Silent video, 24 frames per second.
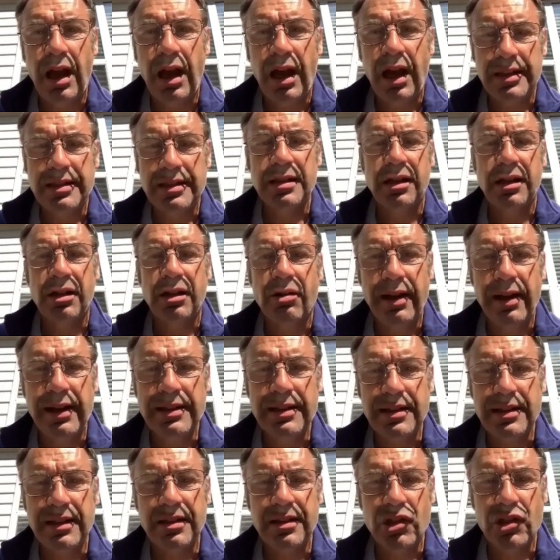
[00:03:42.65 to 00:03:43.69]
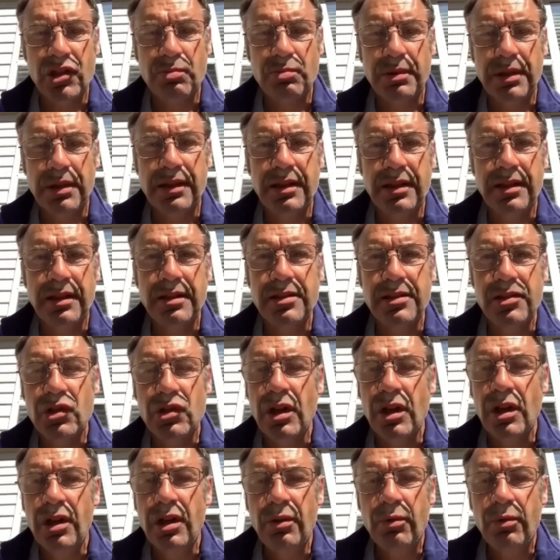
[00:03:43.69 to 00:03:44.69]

utter craziness because